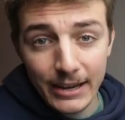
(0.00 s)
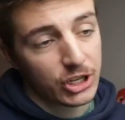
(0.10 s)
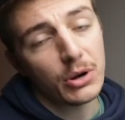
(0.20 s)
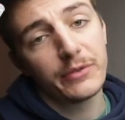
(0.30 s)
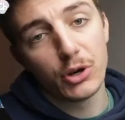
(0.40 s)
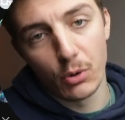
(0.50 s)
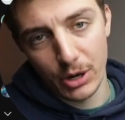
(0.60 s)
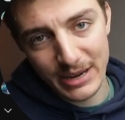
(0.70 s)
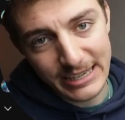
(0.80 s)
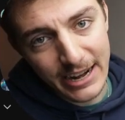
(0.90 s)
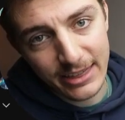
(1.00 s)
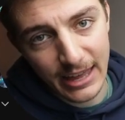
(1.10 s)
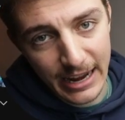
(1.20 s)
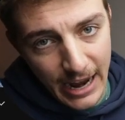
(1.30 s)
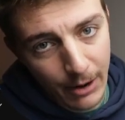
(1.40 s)
so if you don't want to miss
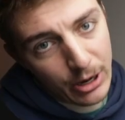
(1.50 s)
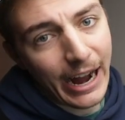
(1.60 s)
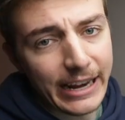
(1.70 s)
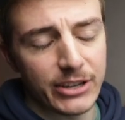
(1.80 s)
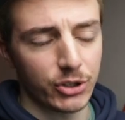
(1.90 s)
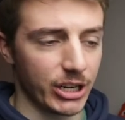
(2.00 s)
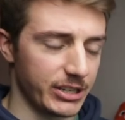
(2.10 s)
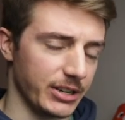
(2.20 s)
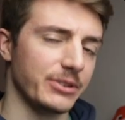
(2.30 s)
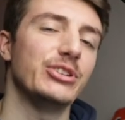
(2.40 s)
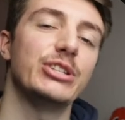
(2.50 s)
anything, I would highly suggest you to